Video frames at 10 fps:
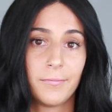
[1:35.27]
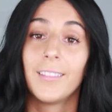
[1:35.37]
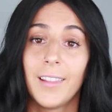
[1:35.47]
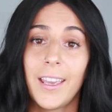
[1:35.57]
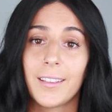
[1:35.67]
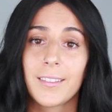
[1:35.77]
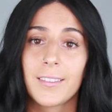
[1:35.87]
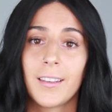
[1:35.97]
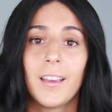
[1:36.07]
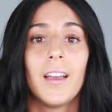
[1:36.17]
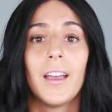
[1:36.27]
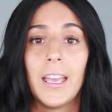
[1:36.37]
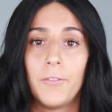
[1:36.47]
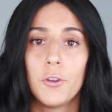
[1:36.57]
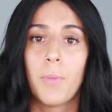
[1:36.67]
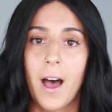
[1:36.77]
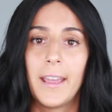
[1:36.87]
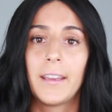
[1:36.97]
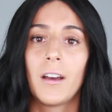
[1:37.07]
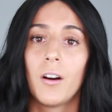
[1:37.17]
Lace. If you're
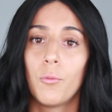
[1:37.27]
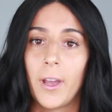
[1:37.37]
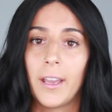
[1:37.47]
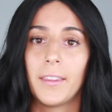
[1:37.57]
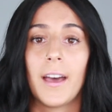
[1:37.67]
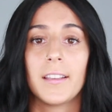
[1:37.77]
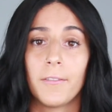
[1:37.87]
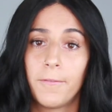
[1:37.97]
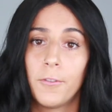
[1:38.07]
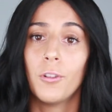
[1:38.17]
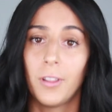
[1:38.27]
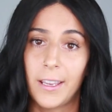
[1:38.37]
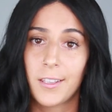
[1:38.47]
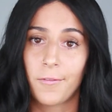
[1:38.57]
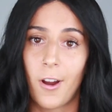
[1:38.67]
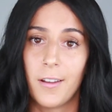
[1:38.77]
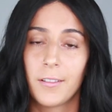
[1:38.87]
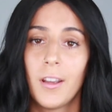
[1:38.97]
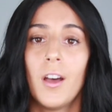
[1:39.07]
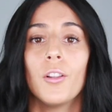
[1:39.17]
buying a wig that has a full lace front,
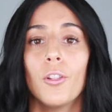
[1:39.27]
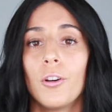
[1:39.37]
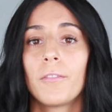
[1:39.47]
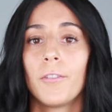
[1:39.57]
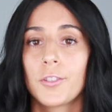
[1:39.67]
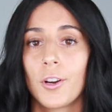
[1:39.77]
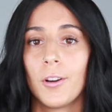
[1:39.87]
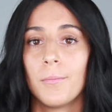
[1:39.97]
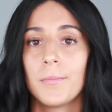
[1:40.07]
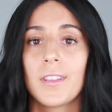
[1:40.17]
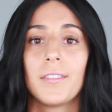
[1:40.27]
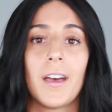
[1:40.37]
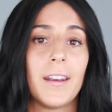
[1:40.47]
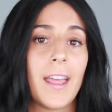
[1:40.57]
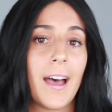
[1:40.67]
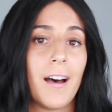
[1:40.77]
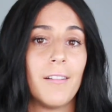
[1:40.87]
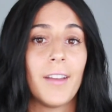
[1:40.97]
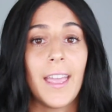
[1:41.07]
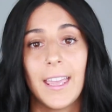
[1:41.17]
look for terms that
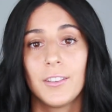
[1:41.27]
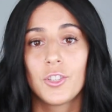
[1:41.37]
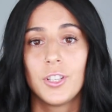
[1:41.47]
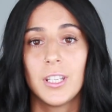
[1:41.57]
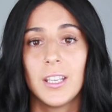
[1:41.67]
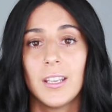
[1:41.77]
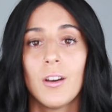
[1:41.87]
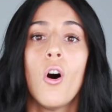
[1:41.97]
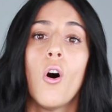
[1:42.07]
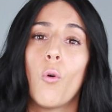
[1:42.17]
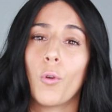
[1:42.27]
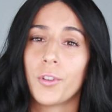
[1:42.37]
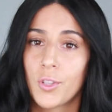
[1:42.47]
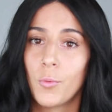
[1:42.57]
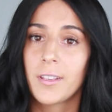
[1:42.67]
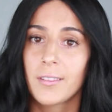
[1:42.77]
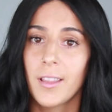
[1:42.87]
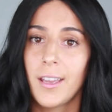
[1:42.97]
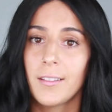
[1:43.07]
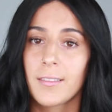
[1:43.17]
have HD or Swiss
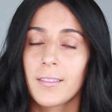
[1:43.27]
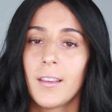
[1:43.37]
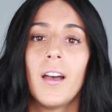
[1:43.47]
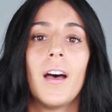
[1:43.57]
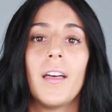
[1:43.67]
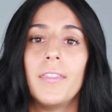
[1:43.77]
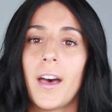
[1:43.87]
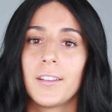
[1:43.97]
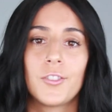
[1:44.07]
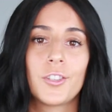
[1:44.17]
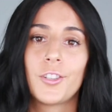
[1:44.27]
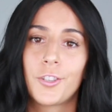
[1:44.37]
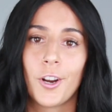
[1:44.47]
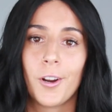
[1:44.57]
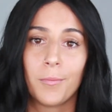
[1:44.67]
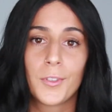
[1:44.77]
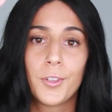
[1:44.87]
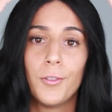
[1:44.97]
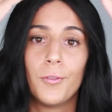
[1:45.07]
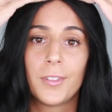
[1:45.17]
lace. That is just a term
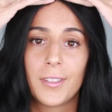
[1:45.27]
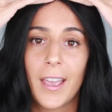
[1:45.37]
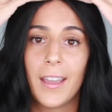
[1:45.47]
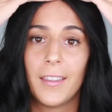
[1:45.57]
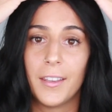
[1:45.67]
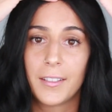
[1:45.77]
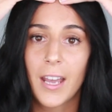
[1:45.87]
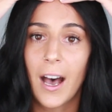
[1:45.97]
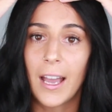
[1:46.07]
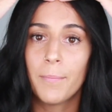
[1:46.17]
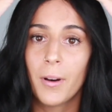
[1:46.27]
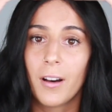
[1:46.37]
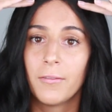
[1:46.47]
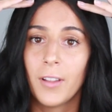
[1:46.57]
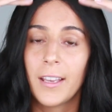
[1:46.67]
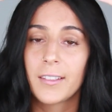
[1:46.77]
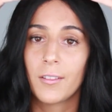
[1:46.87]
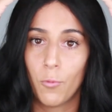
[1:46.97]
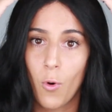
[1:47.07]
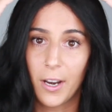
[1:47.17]
to say the type of lace
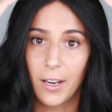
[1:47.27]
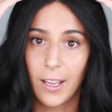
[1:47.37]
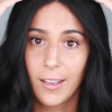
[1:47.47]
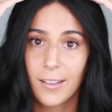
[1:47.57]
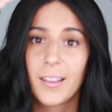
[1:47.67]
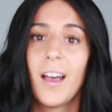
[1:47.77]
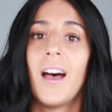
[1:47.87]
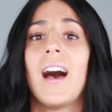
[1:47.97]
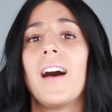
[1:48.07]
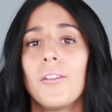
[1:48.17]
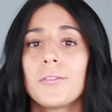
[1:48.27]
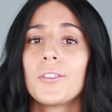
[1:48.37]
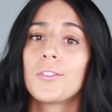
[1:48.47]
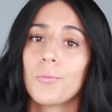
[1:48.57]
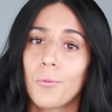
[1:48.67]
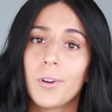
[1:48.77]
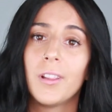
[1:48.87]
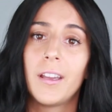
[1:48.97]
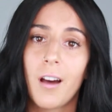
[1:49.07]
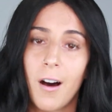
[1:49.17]
of what it is, and those are just
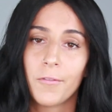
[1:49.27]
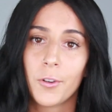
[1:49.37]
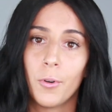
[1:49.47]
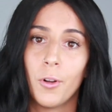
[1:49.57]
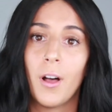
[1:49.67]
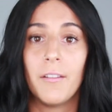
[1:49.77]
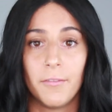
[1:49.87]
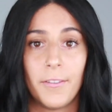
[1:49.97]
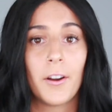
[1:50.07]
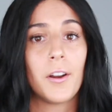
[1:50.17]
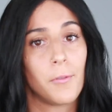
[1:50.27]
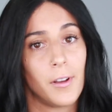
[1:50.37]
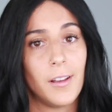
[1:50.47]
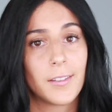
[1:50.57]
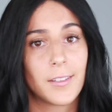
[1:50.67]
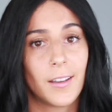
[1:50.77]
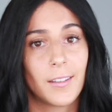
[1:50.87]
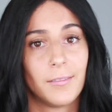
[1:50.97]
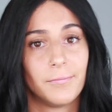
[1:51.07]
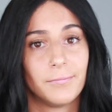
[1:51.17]
really comfortable and very realistic.
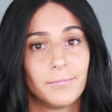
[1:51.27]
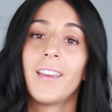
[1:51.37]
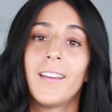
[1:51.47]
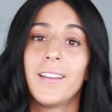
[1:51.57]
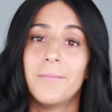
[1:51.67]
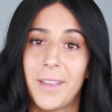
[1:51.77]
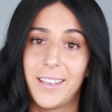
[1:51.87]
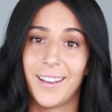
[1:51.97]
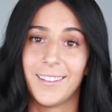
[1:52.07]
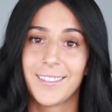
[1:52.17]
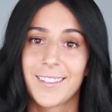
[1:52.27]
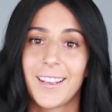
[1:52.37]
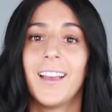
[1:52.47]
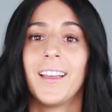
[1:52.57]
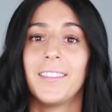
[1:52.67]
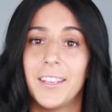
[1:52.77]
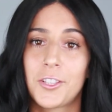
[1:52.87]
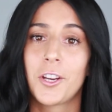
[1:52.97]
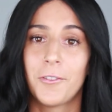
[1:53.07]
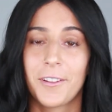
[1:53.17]
Maintenance. This
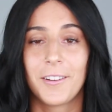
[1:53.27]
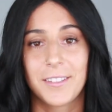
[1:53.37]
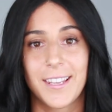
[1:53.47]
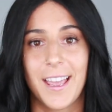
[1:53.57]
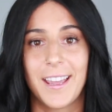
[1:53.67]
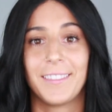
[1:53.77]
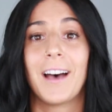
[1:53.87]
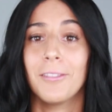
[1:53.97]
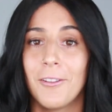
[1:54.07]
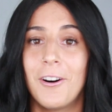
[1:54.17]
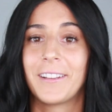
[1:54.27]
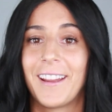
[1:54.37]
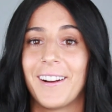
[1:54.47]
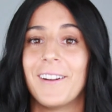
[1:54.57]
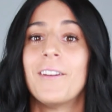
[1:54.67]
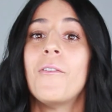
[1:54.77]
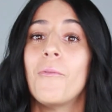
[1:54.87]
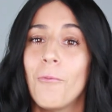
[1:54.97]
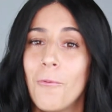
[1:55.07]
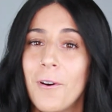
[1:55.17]
should go without saying that long hair
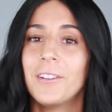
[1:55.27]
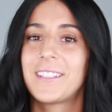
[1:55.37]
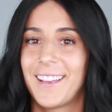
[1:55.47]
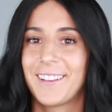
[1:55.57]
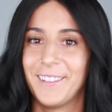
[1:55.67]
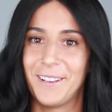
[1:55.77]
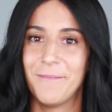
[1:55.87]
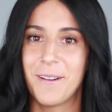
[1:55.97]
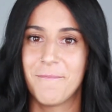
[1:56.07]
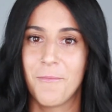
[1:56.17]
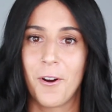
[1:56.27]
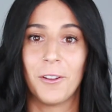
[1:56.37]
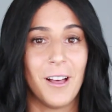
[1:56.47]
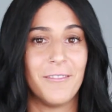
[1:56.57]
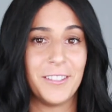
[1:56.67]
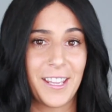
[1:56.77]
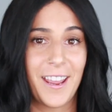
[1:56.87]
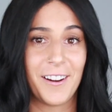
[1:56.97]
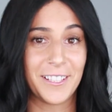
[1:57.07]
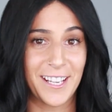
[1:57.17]
will take a little bit more love and
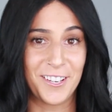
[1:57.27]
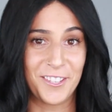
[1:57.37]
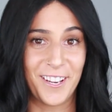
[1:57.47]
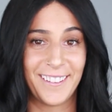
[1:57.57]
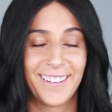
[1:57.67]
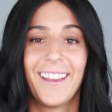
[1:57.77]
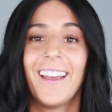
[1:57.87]
care and attention.